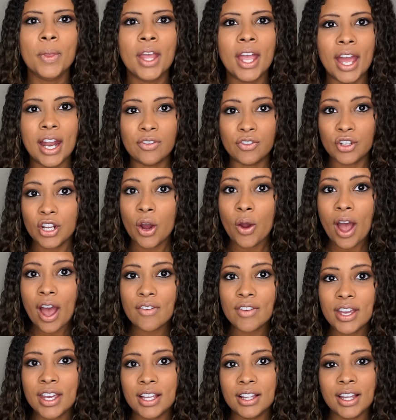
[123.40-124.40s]
And if you don't have
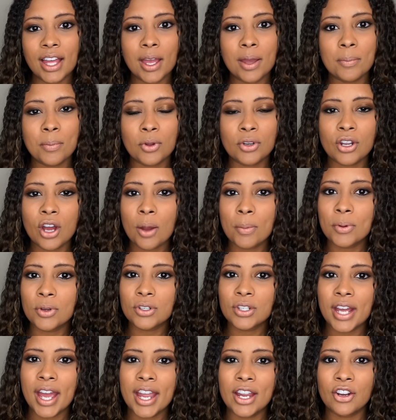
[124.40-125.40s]
a heat lamp on top of your
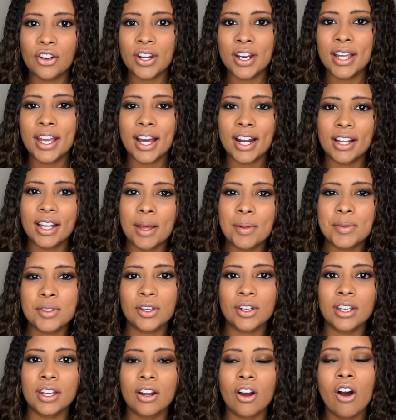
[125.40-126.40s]
tank or any kind of lamp that's
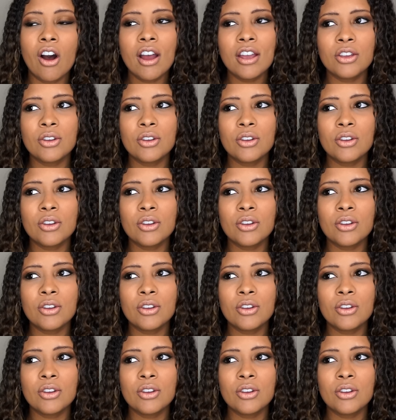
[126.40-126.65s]
going to get hot,